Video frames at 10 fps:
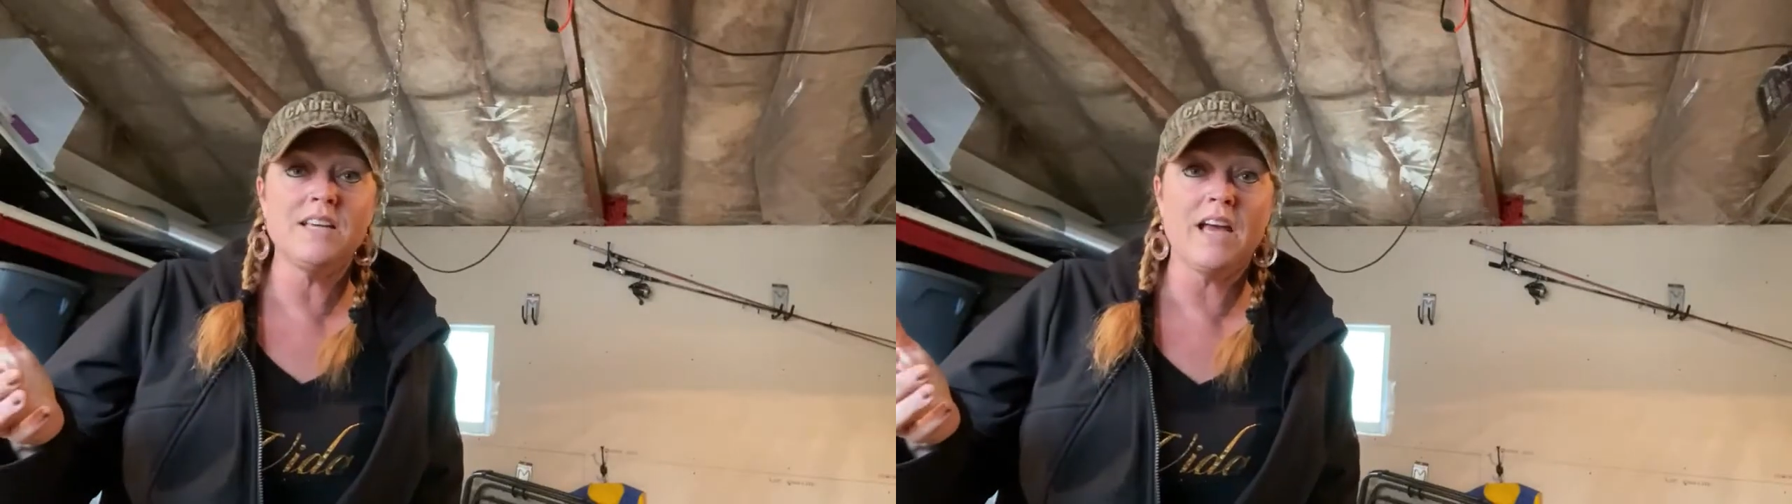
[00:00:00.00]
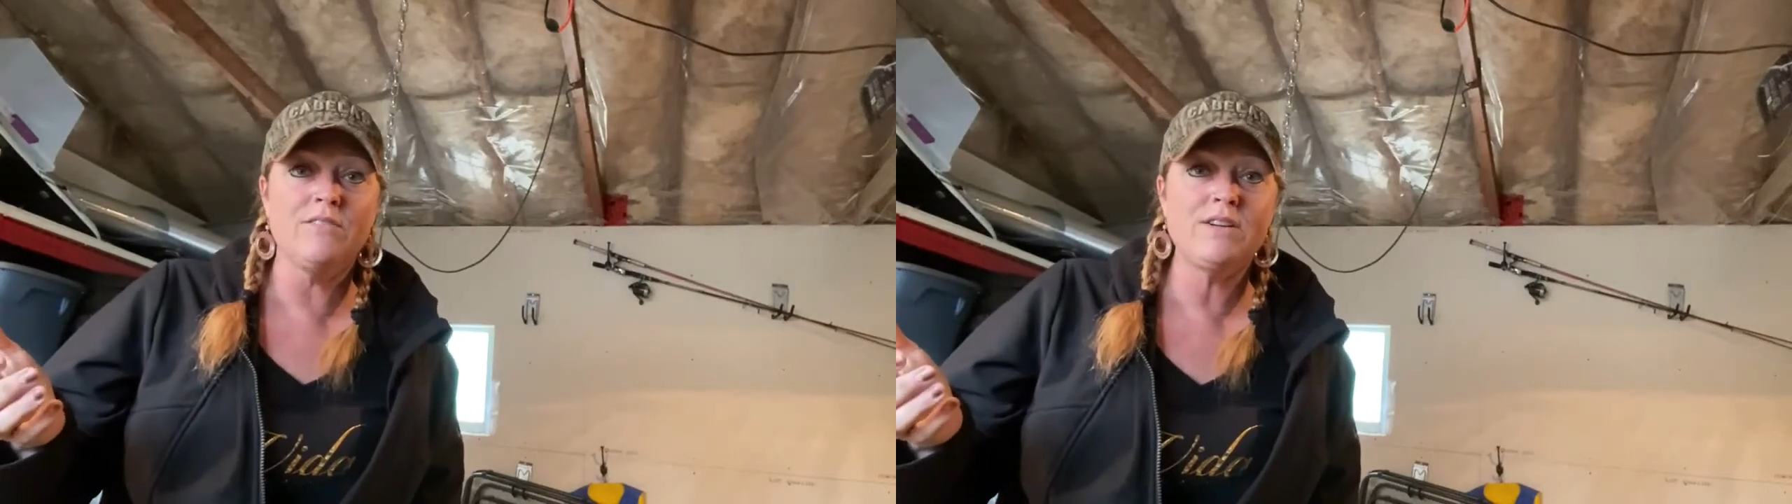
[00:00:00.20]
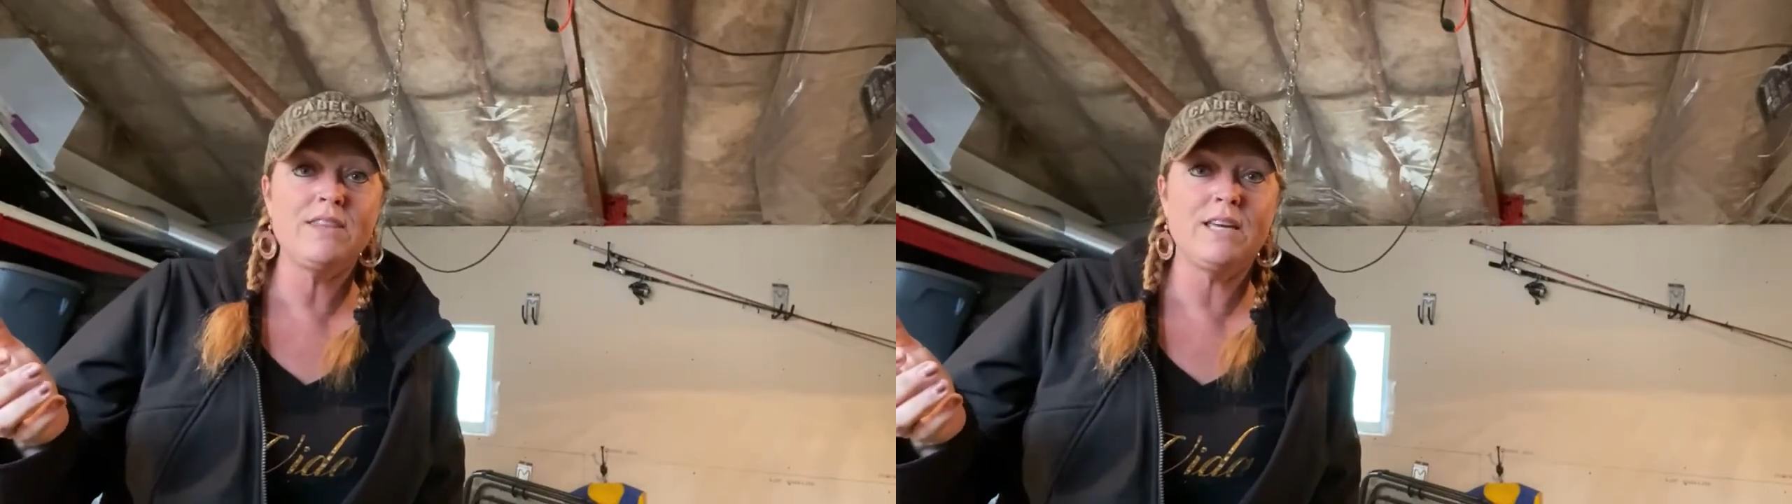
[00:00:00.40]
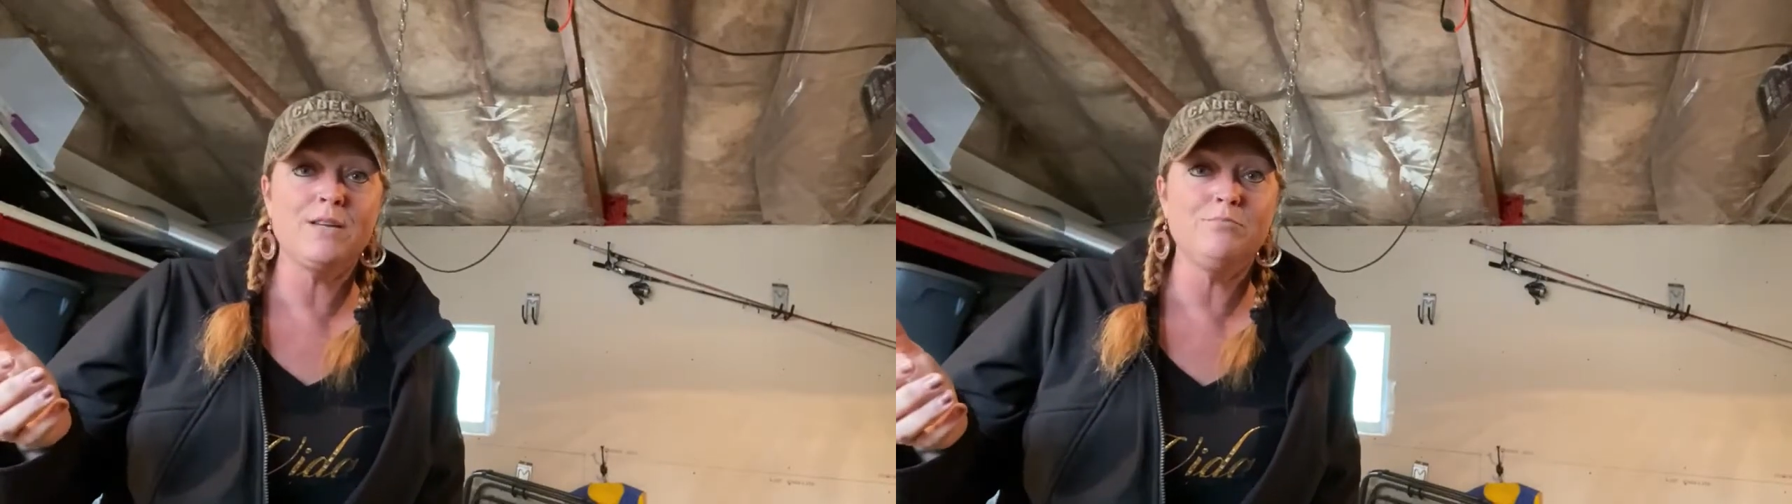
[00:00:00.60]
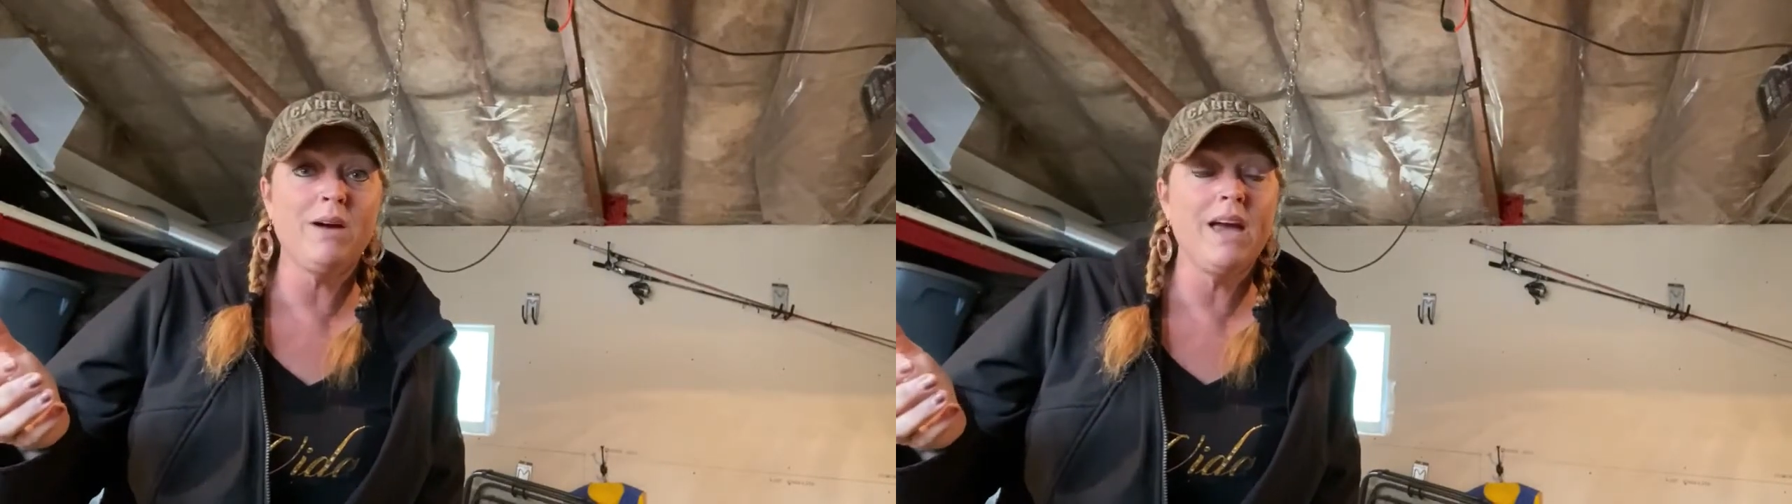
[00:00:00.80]
everything in
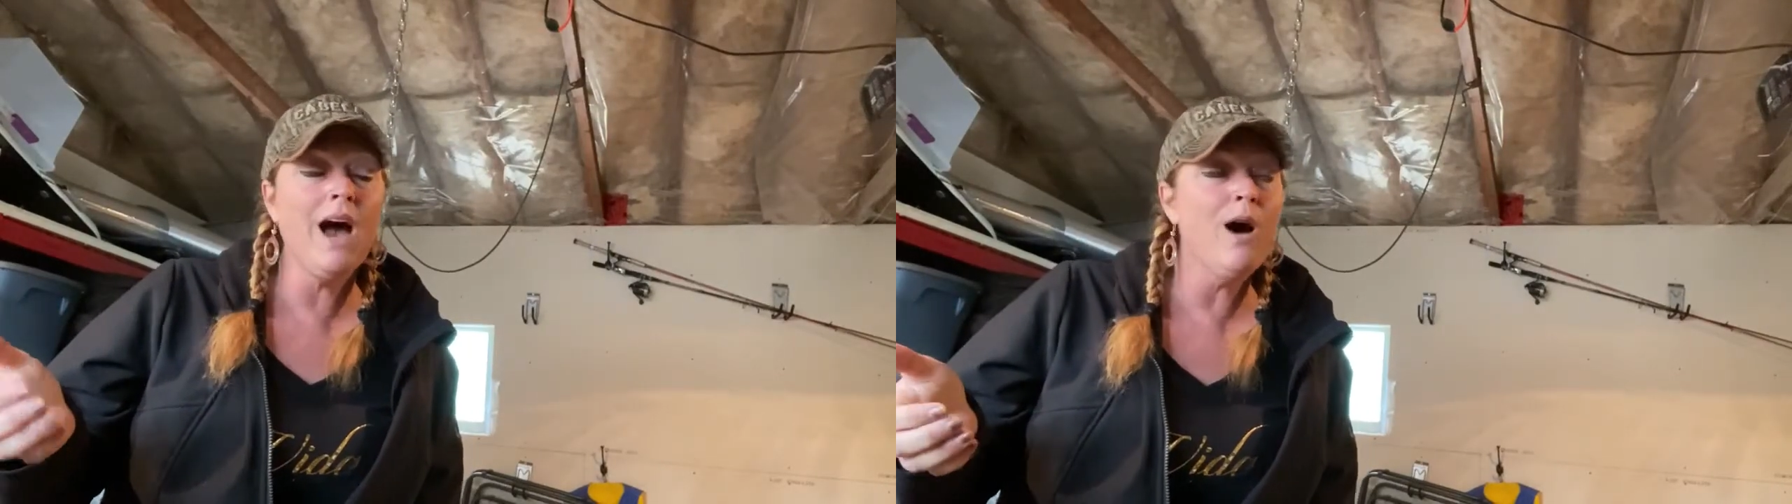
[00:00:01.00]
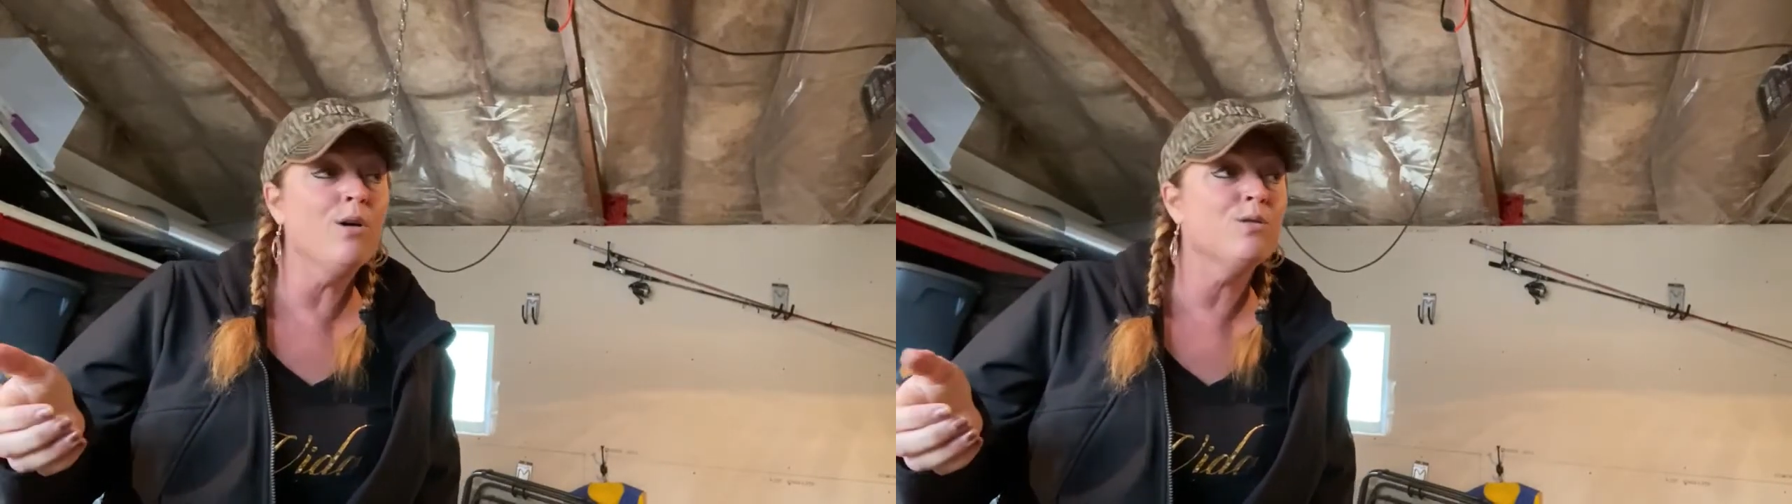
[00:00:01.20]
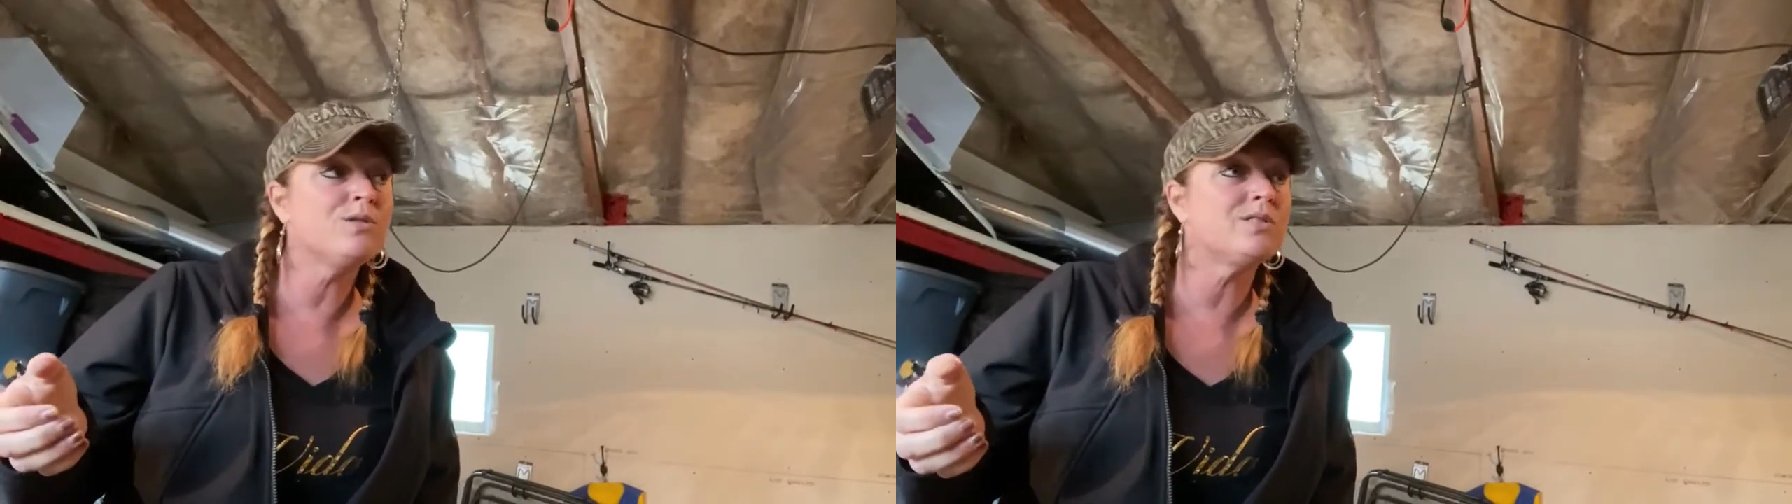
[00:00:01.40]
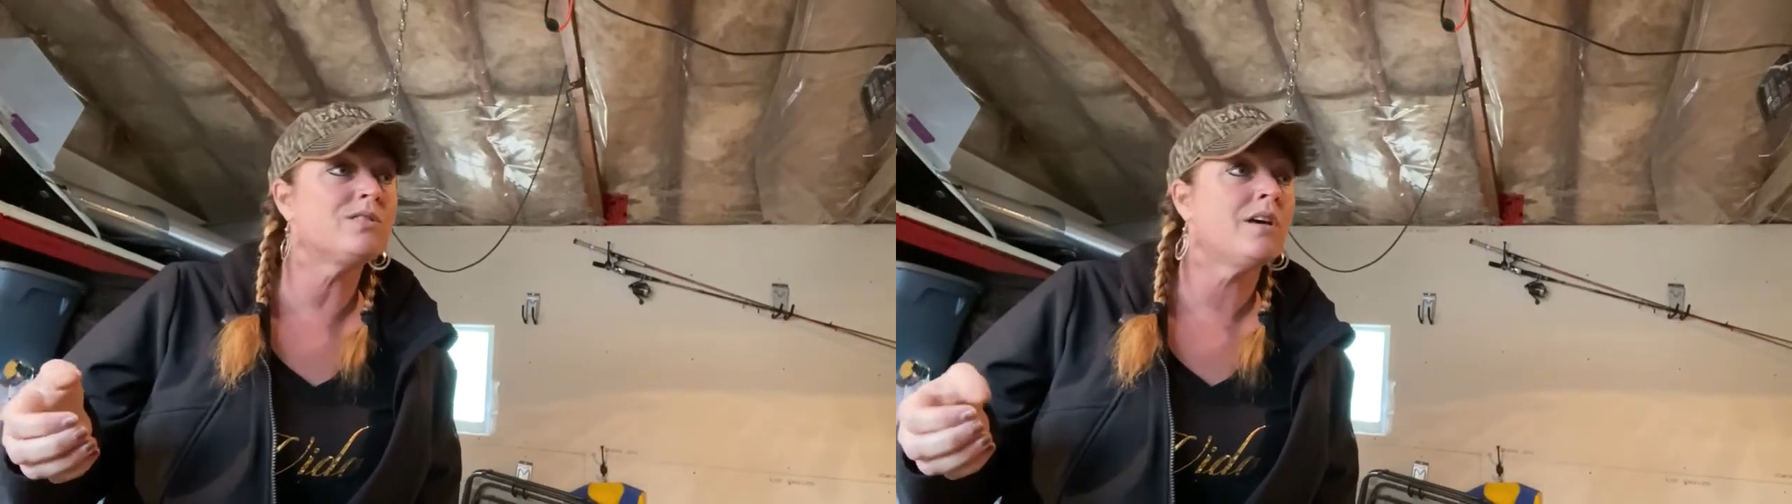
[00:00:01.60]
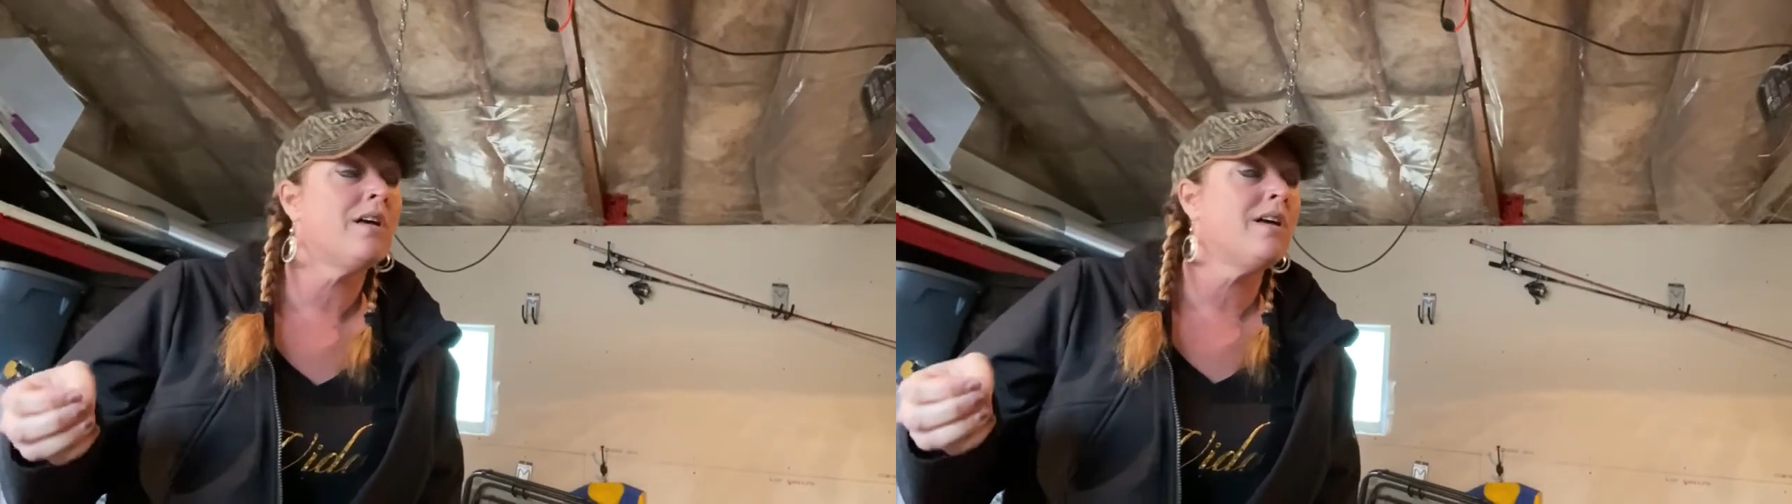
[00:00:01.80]
my house